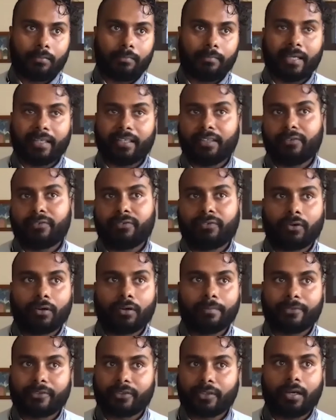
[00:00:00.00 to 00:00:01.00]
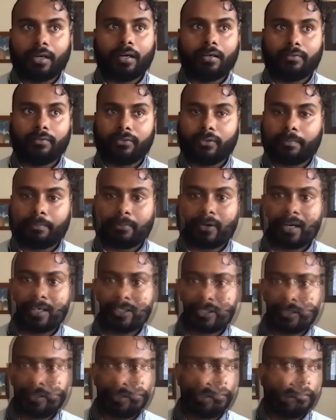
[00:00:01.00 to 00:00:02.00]
forms of
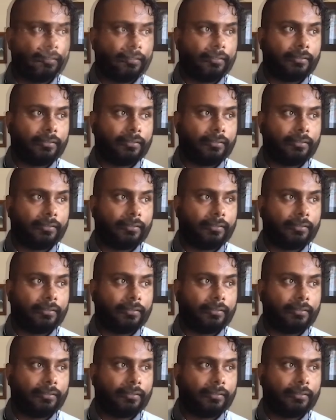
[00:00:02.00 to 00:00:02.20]
oppression.